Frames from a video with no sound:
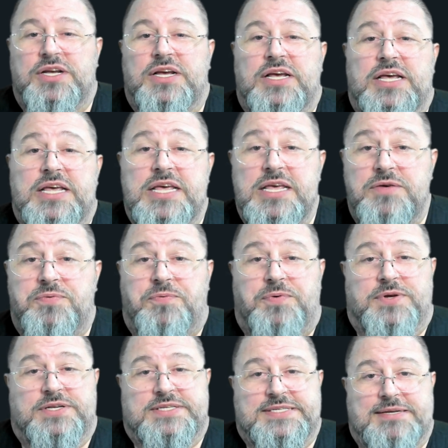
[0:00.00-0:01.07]
If
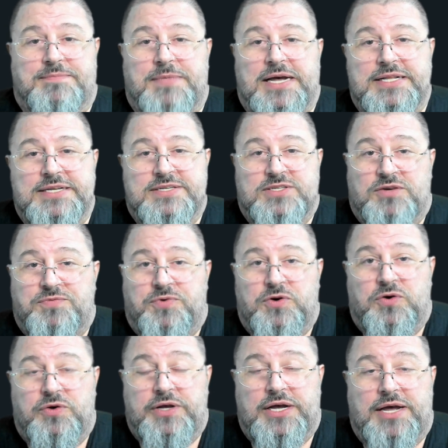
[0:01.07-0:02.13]
somebody is not
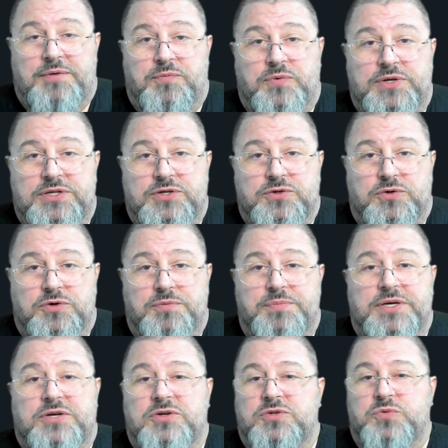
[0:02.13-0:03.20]
following up with you,
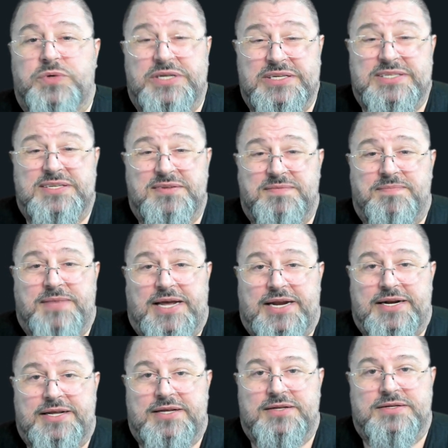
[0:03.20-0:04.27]
because we receive
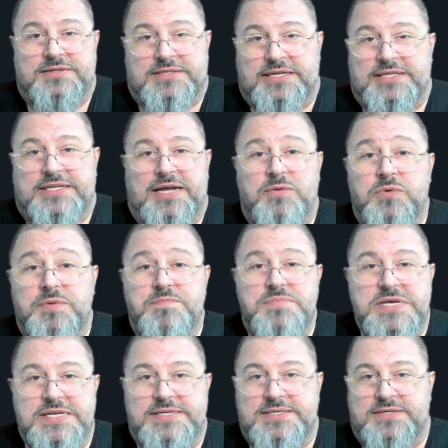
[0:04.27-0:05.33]
many, sometimes we
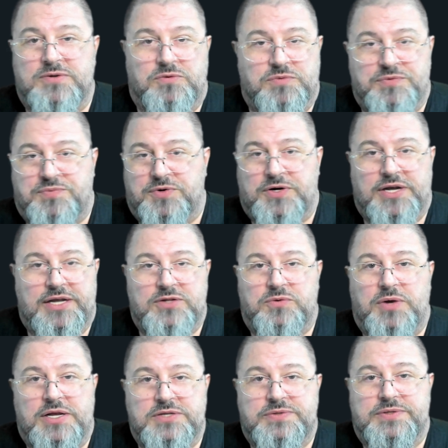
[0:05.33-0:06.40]
miss or we forget to
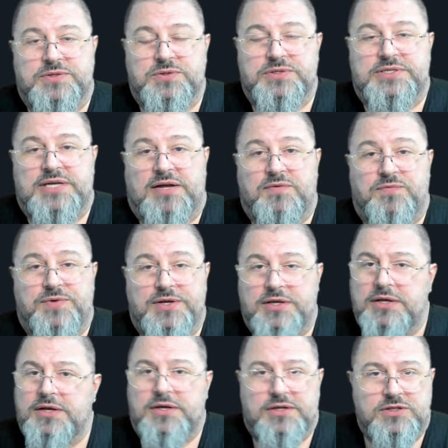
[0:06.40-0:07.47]
answer to something,
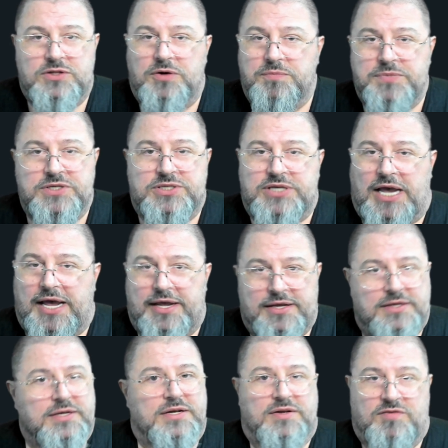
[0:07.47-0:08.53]
don't be shy,
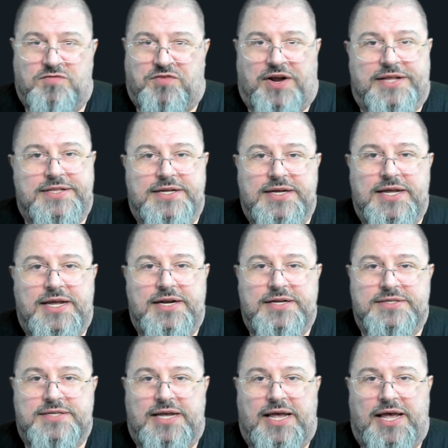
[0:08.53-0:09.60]
write again and
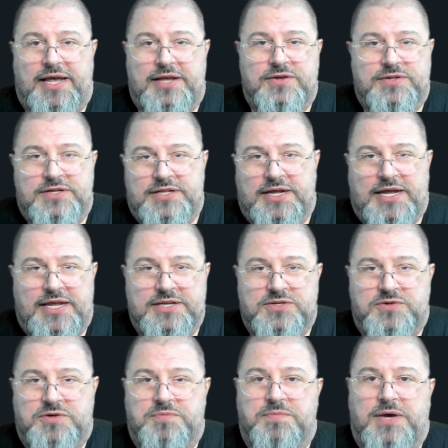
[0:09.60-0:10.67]
say, hey, you didn't
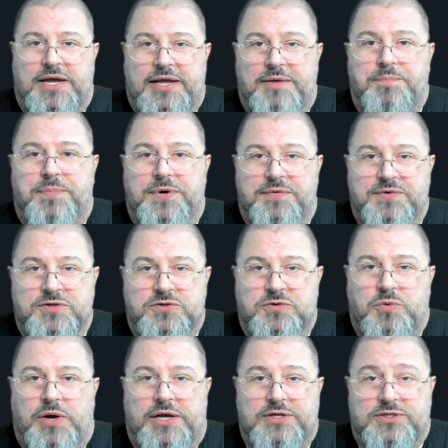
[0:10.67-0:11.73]
answer my previous
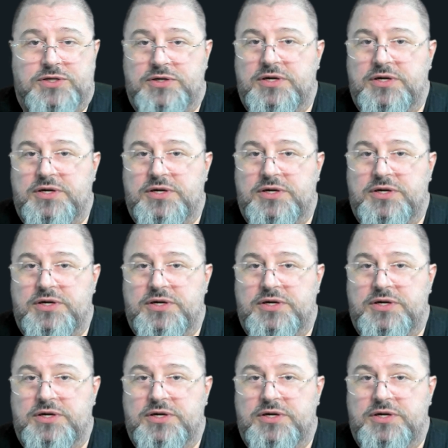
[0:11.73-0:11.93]
question,